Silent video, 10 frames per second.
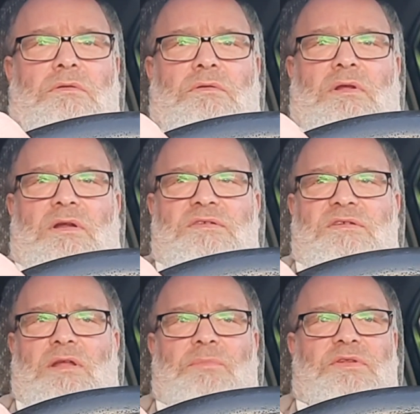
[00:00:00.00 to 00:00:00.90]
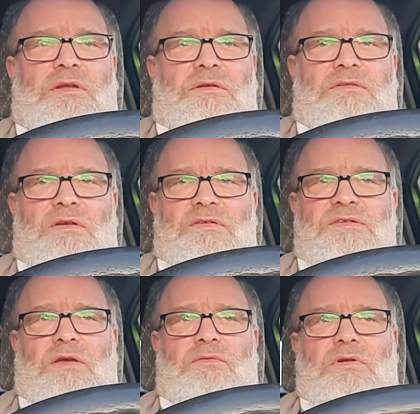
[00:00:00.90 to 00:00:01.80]
that I slept in till
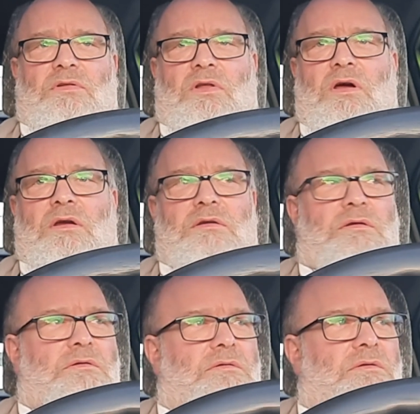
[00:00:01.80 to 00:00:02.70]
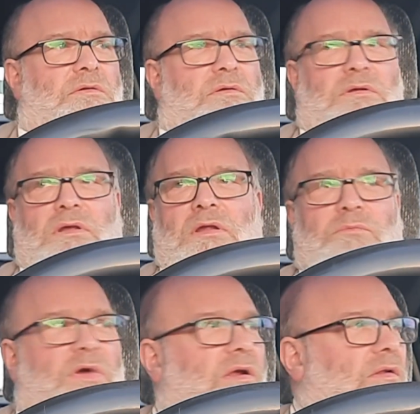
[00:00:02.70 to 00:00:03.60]
7 o'clock,
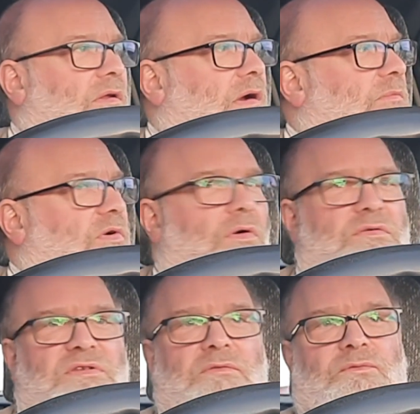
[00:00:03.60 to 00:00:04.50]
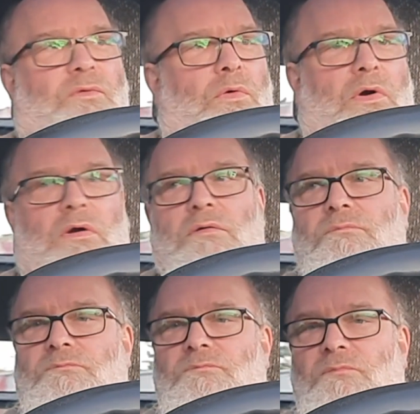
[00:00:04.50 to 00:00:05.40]
and my alarm goes at 4.
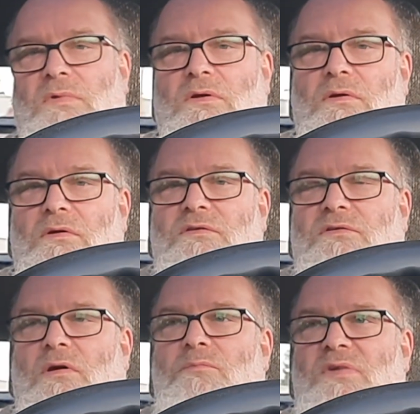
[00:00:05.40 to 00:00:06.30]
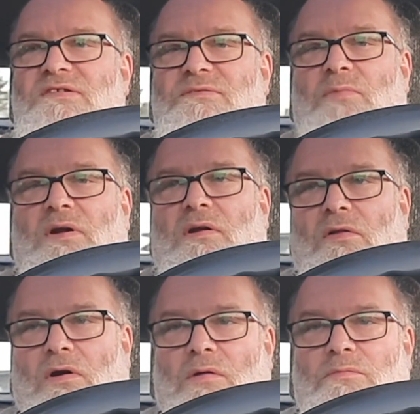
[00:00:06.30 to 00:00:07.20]
So I missed my
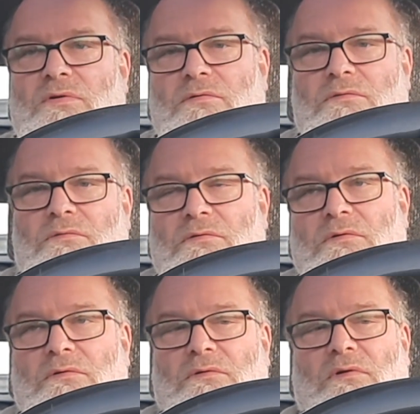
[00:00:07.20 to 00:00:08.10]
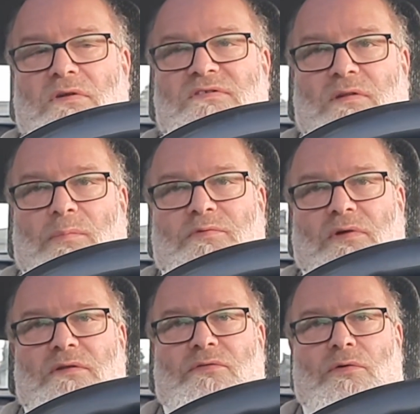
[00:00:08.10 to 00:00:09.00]
alarm. I slept
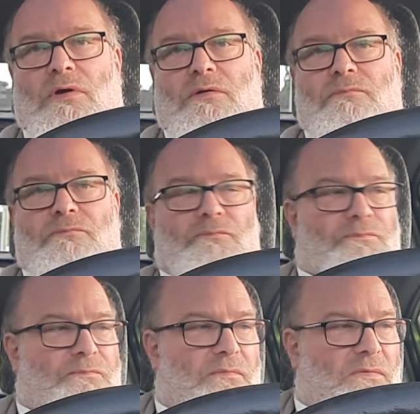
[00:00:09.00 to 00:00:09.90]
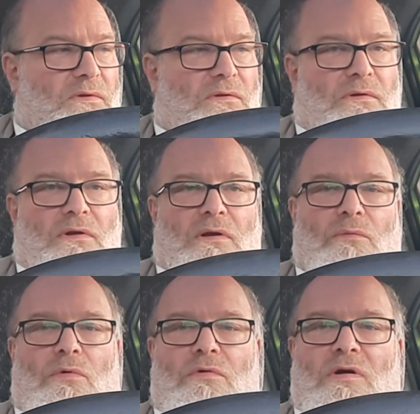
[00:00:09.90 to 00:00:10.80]
right through it, and I
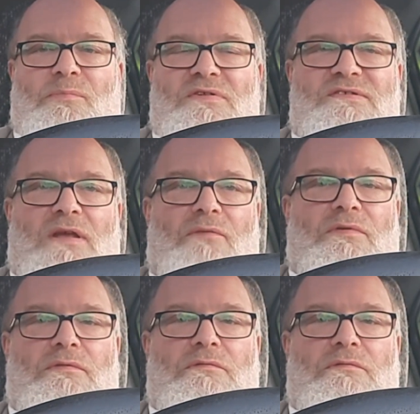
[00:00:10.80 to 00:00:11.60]
woke up at 7.